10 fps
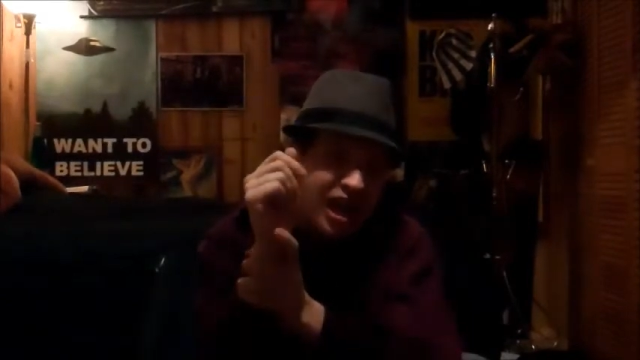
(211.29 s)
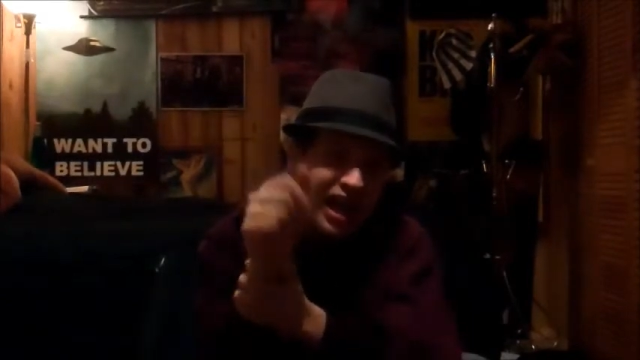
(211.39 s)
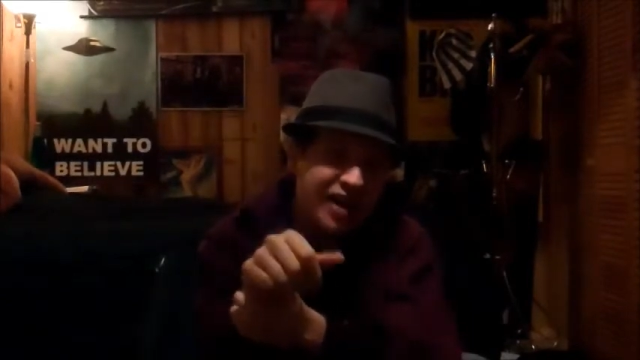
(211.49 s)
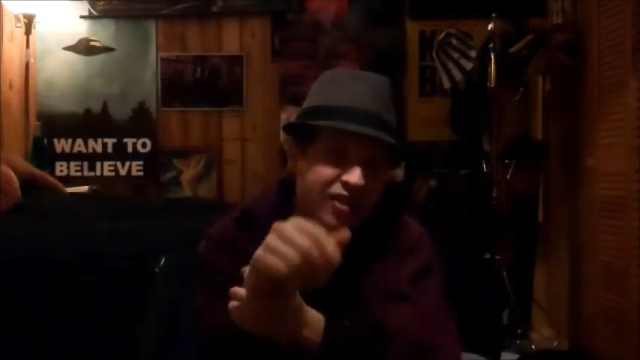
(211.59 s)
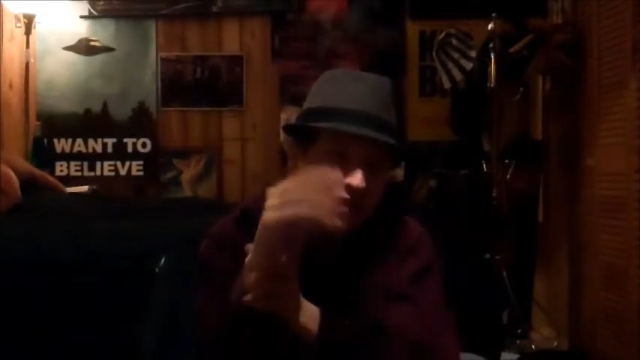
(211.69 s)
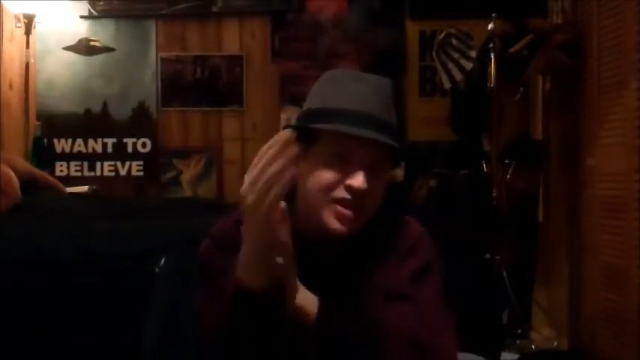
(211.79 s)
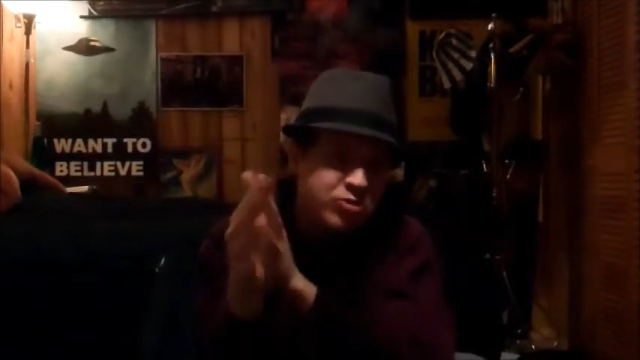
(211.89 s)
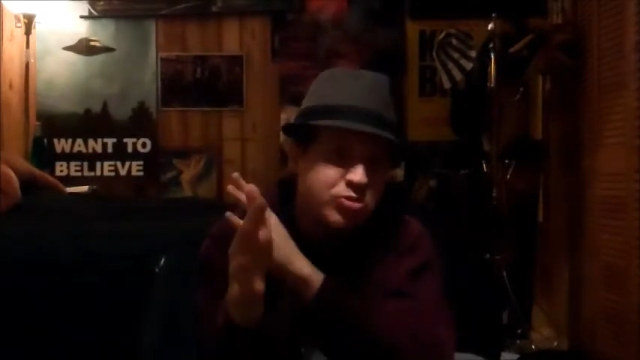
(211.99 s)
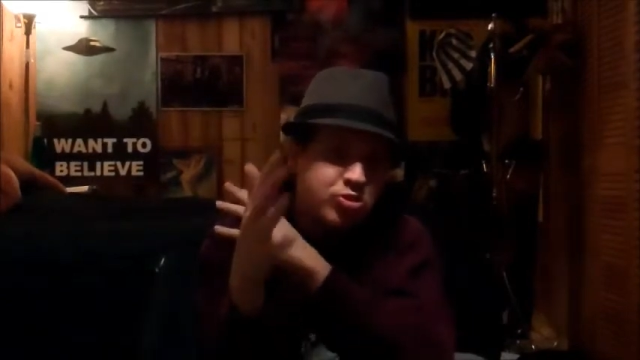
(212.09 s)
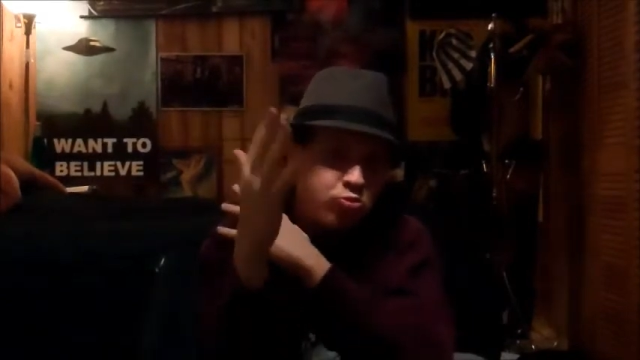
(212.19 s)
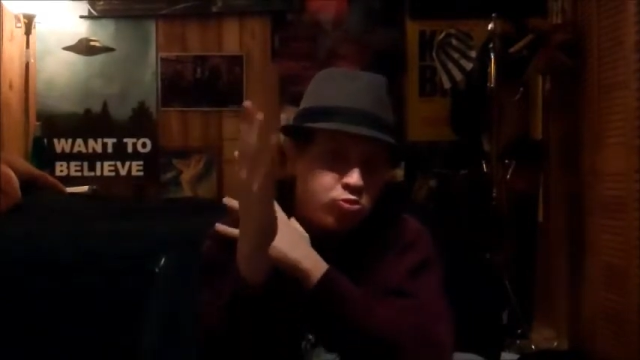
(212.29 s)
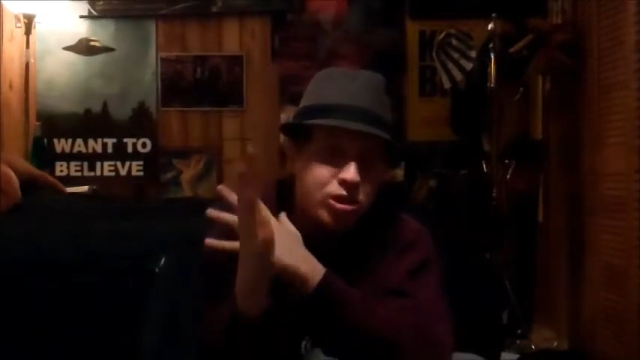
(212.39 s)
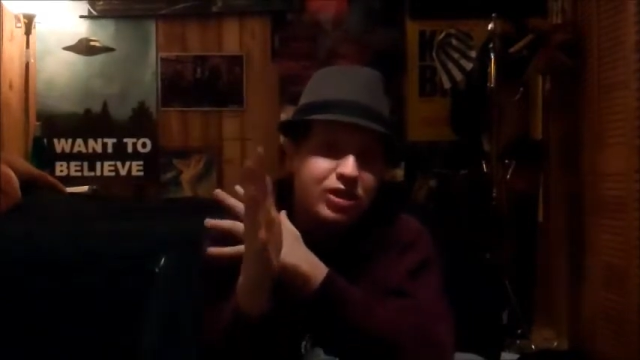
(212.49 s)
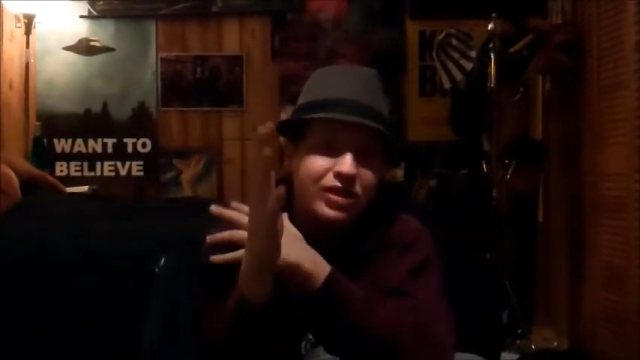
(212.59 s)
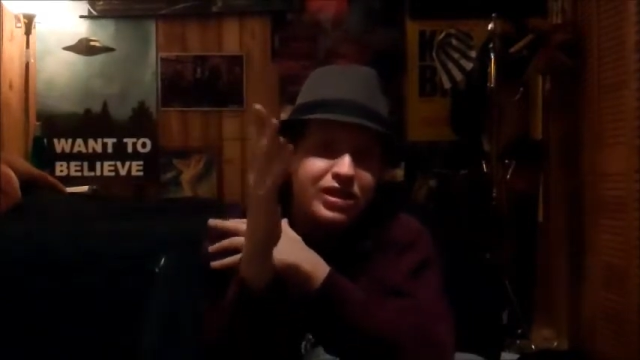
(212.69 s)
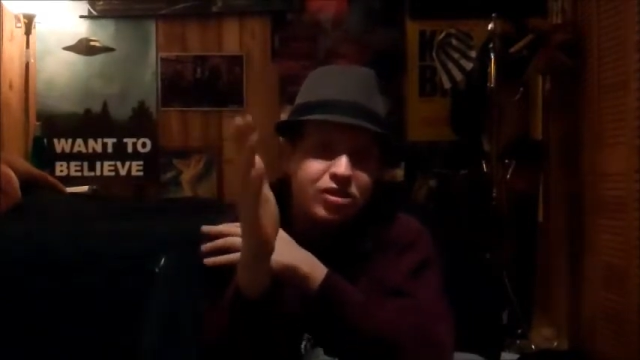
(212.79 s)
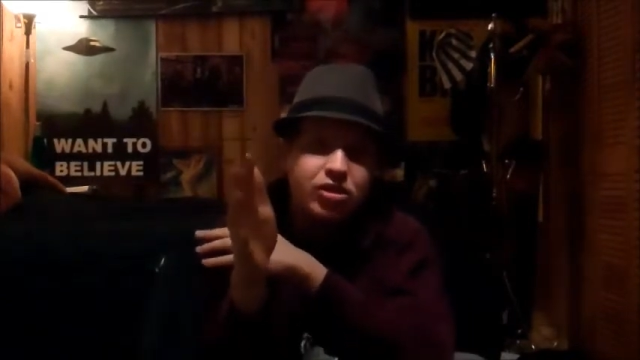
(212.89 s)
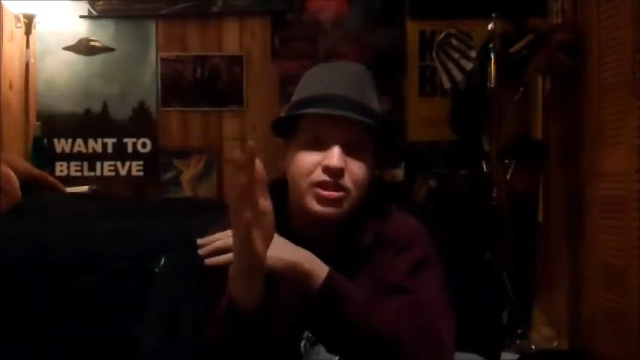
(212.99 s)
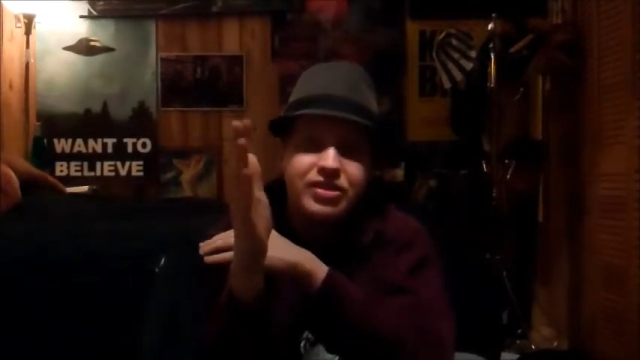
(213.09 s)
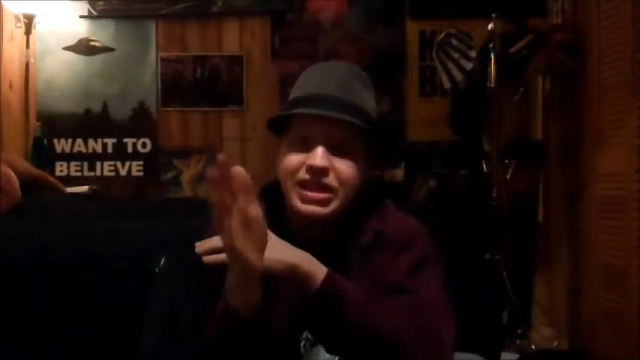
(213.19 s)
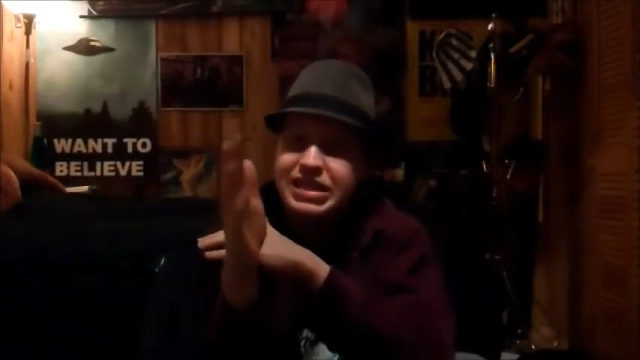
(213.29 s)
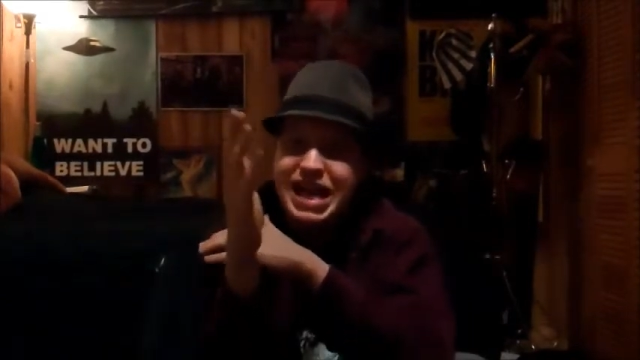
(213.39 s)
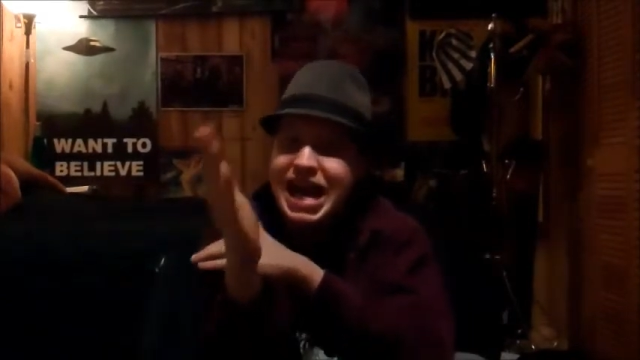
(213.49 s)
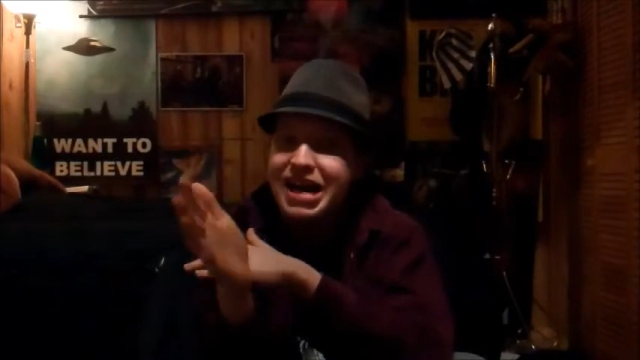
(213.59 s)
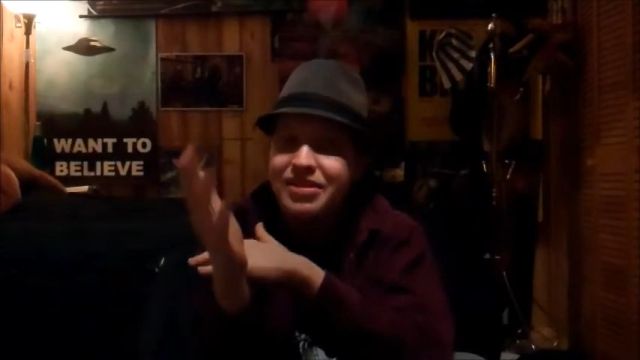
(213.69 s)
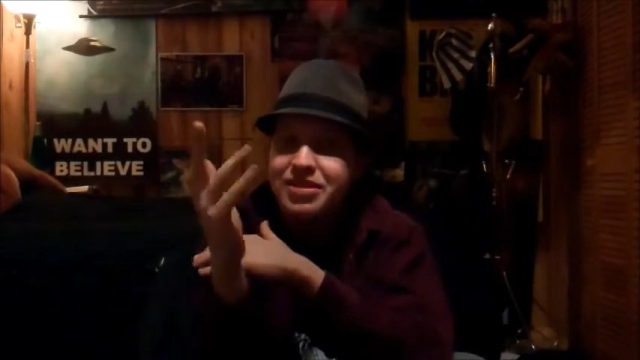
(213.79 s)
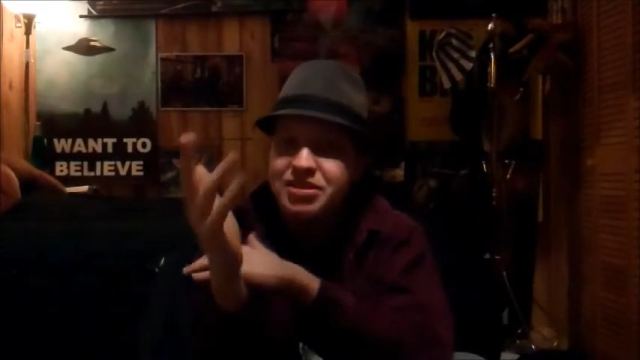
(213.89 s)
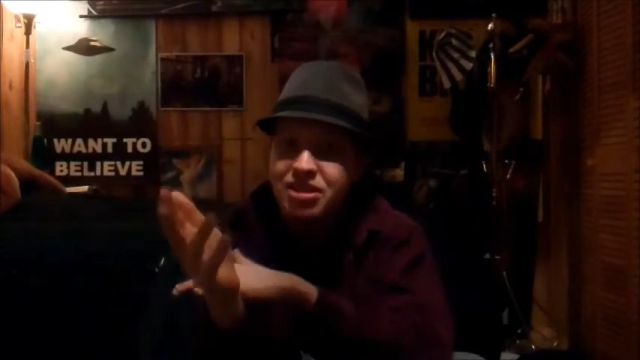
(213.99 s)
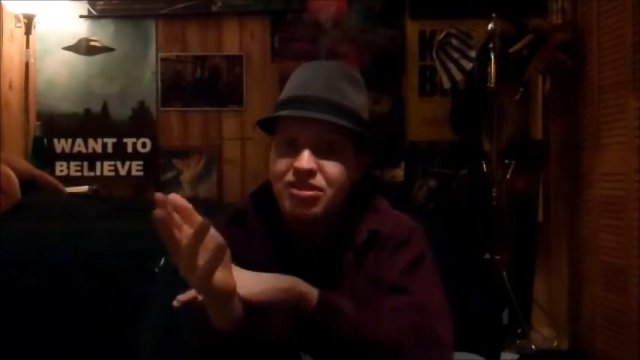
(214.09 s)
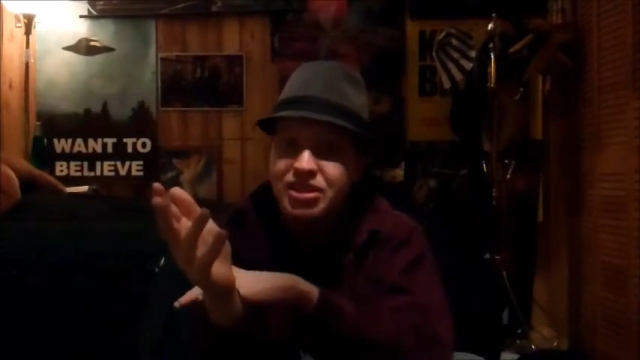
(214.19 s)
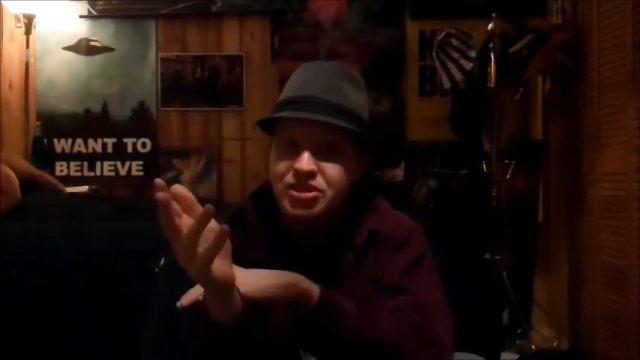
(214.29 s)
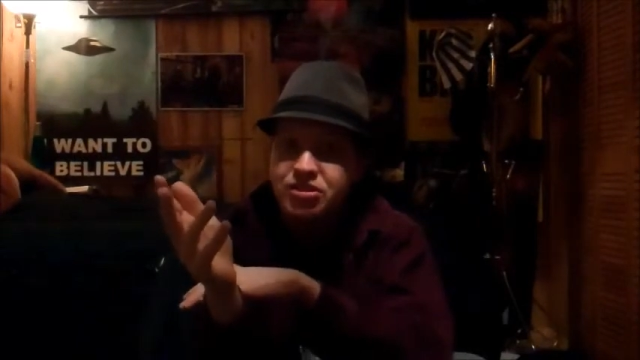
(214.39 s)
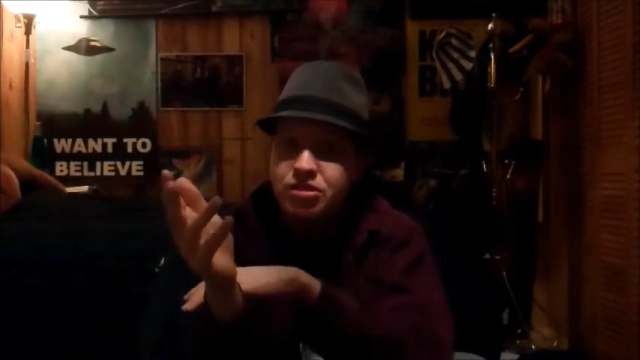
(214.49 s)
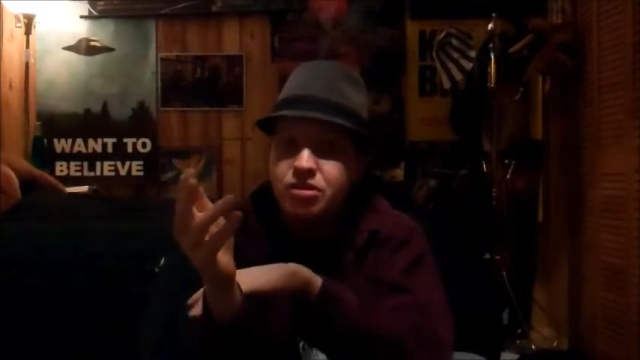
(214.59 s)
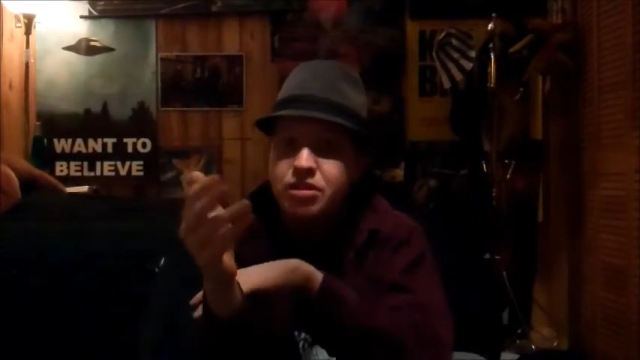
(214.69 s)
I thought this was a really good thing to add to the series.